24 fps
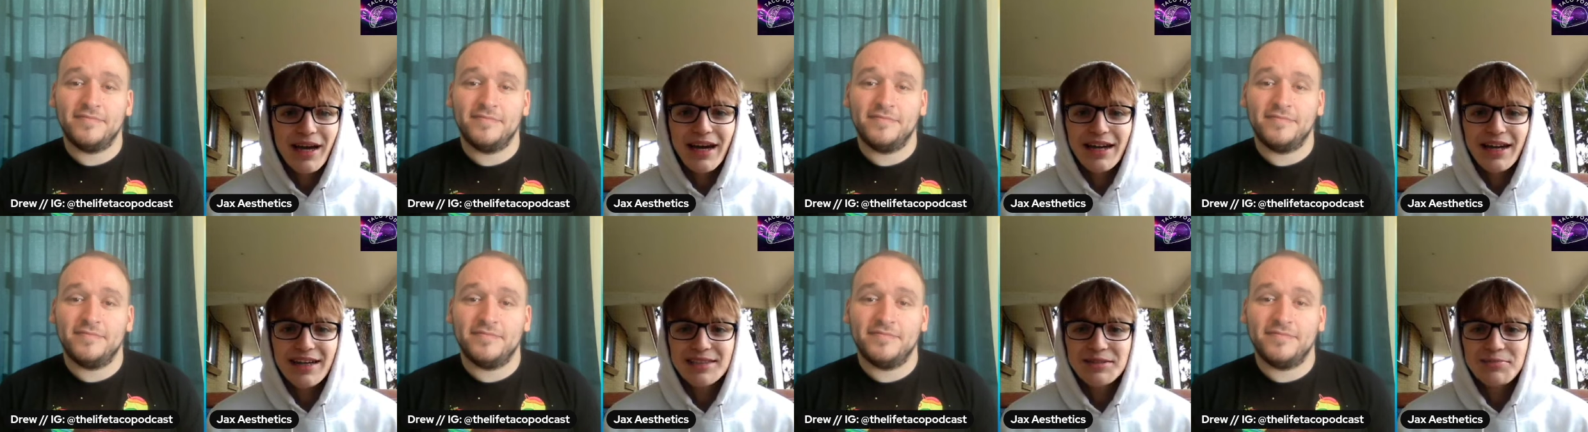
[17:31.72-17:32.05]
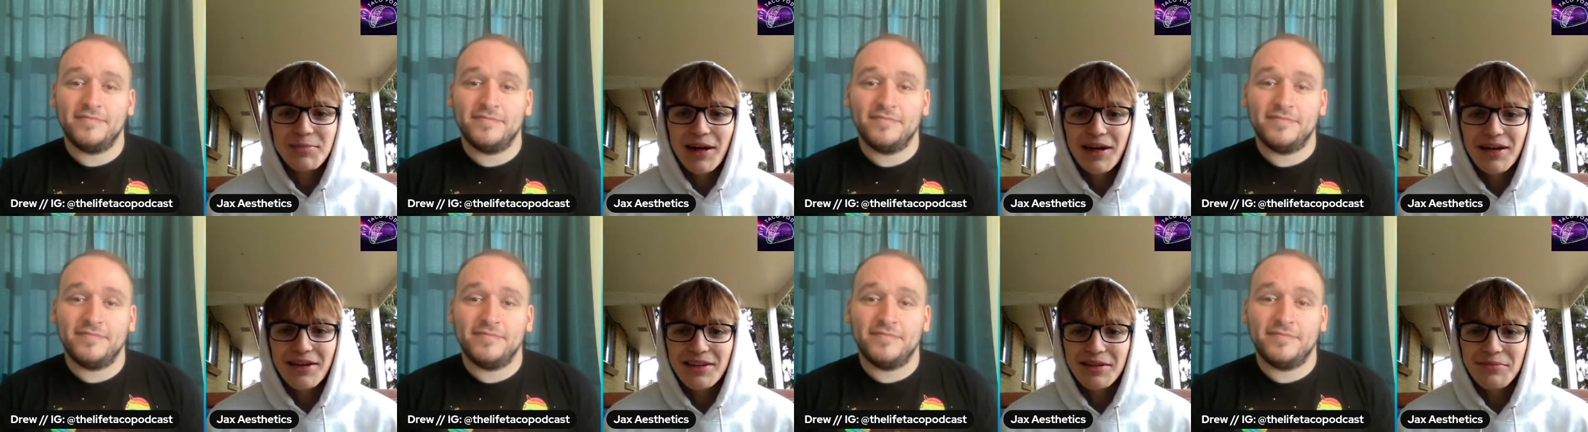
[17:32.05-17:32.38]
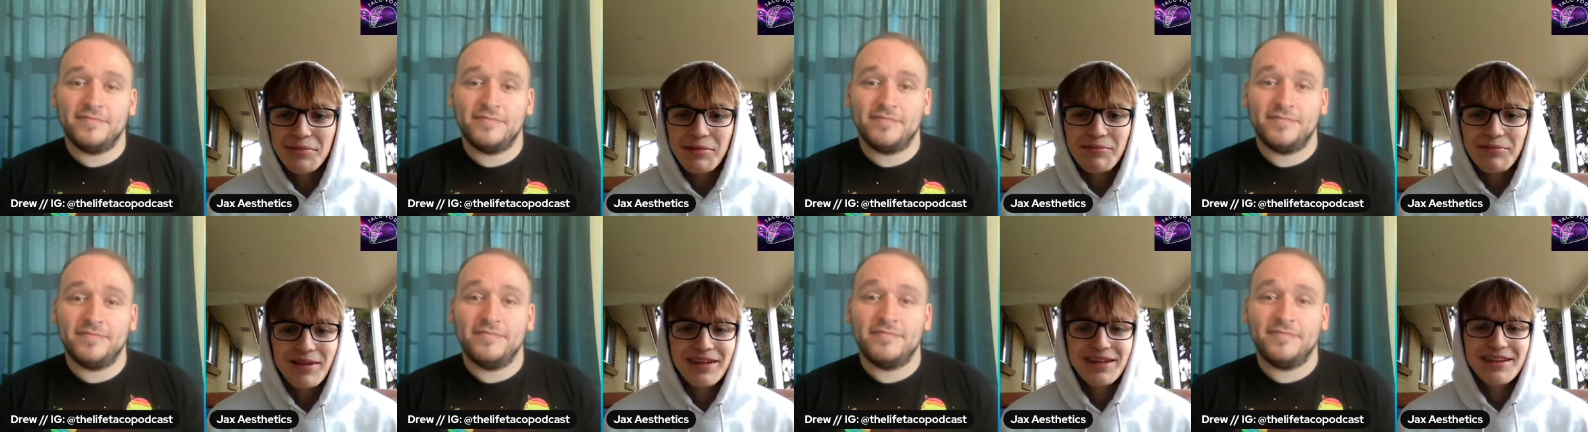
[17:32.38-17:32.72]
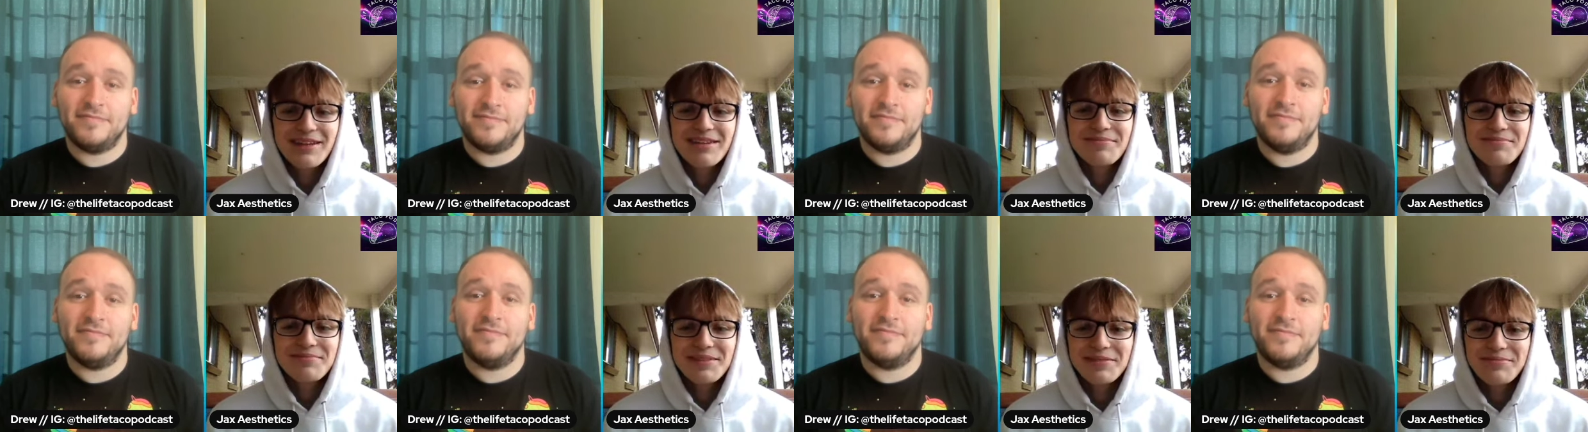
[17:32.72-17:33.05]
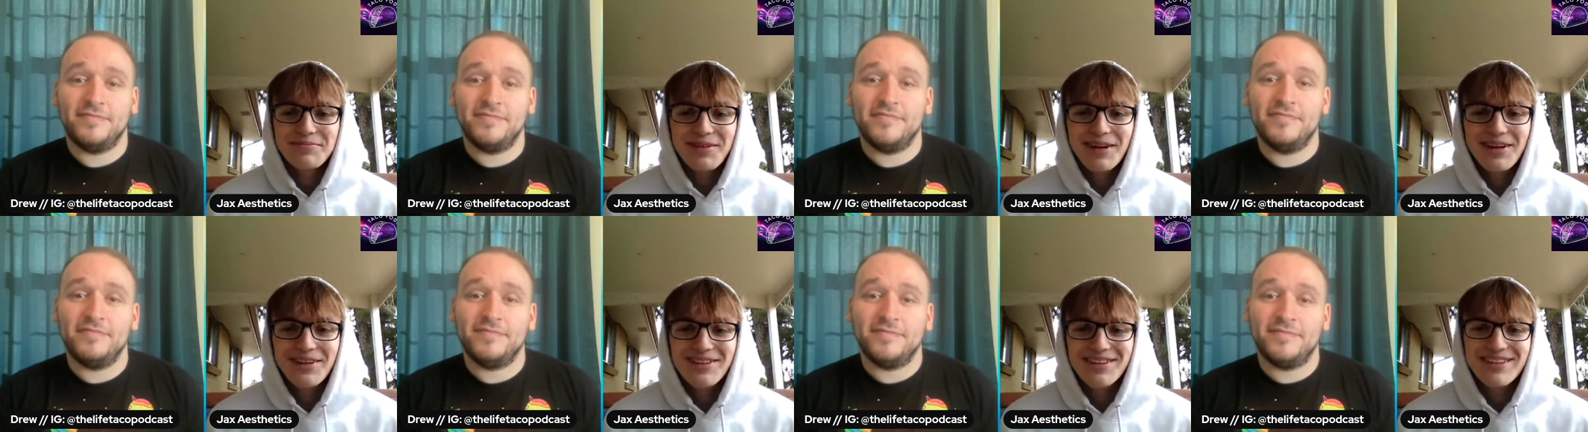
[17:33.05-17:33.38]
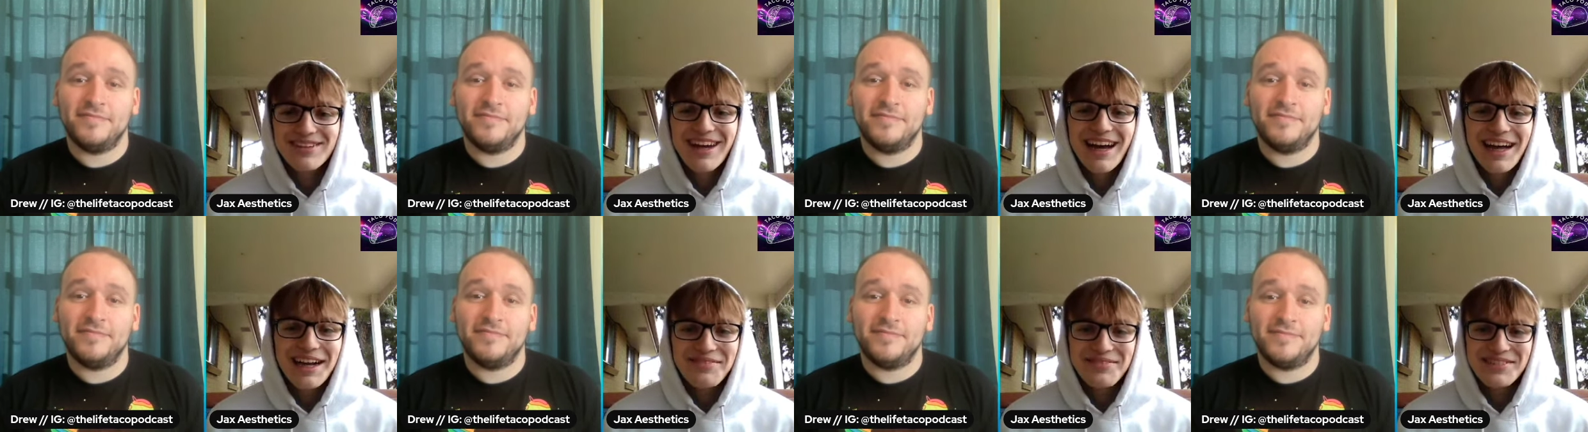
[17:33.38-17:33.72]
Speaker 1: I inspire them. I'm like, bro, you
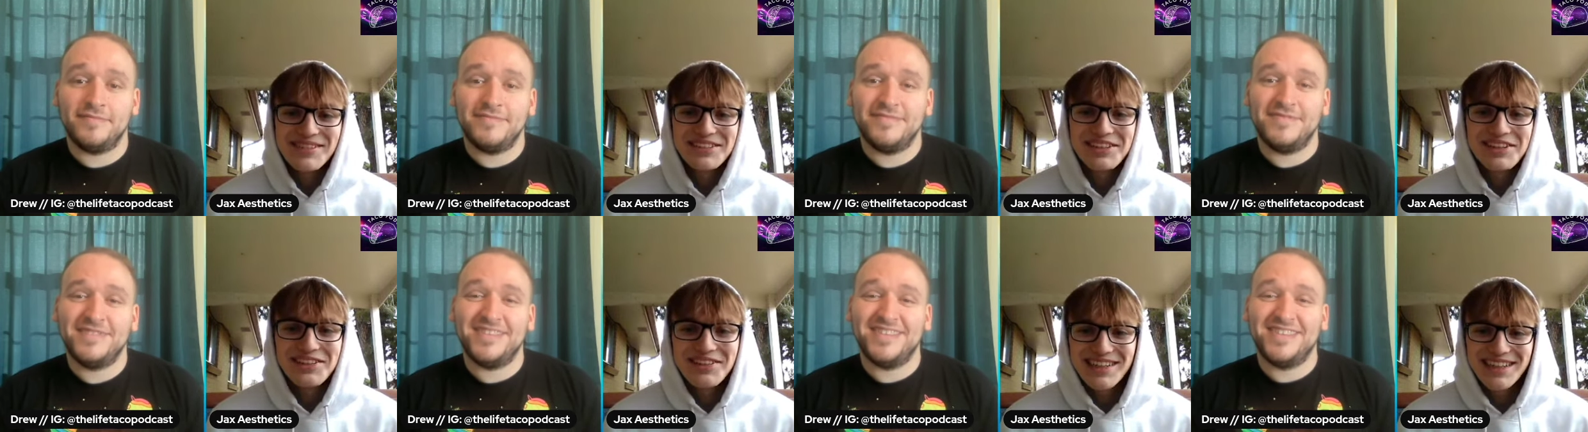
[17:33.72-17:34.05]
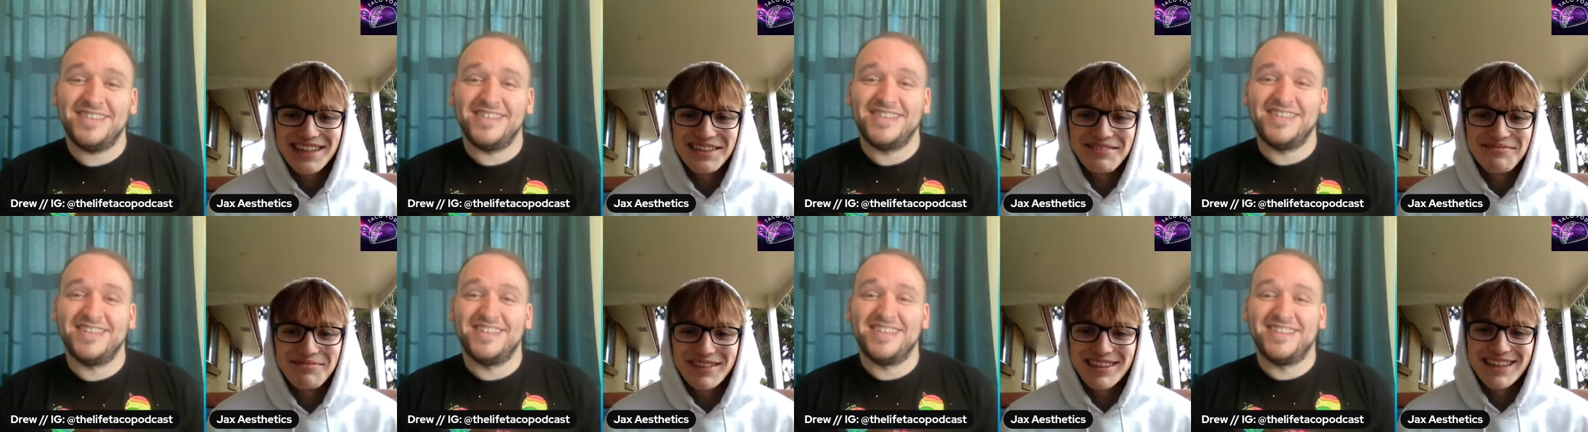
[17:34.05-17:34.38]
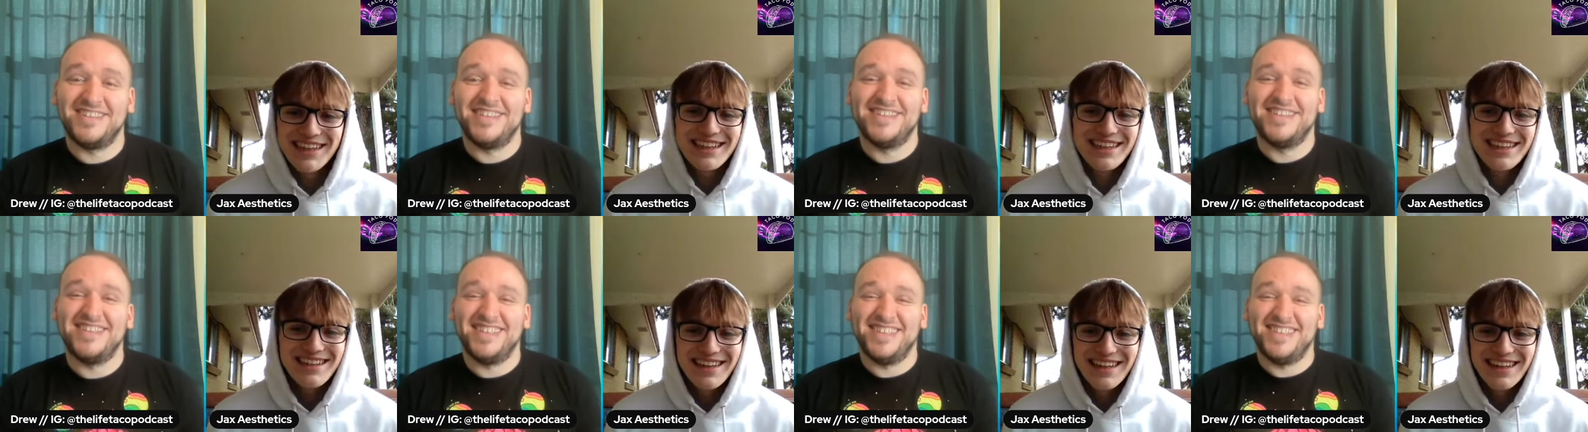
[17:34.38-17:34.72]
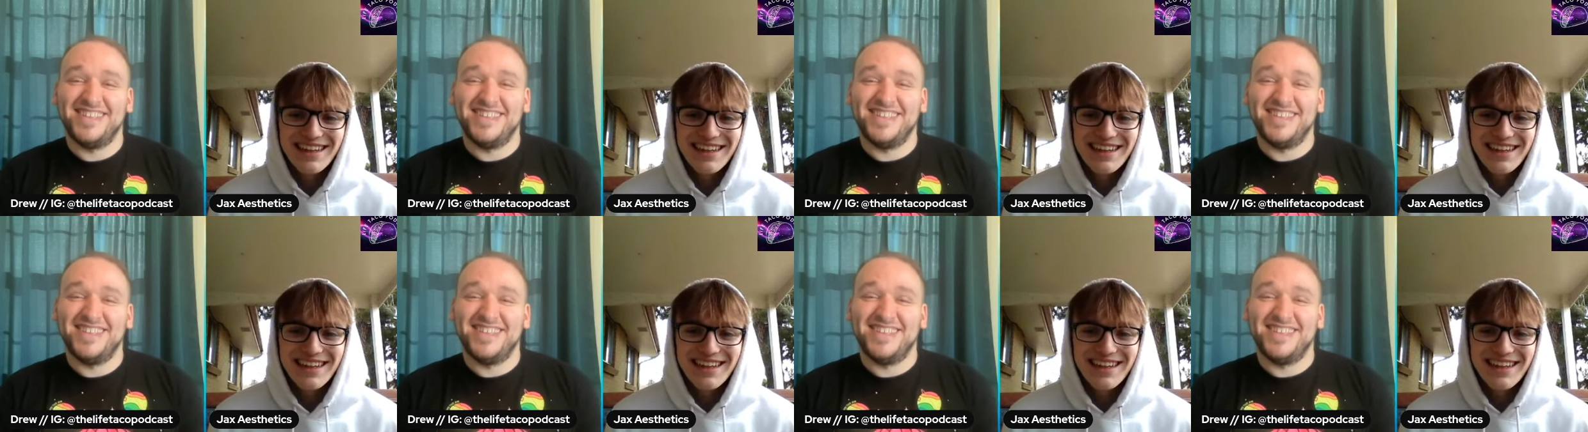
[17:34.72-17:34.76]
gotta be joking. But then they're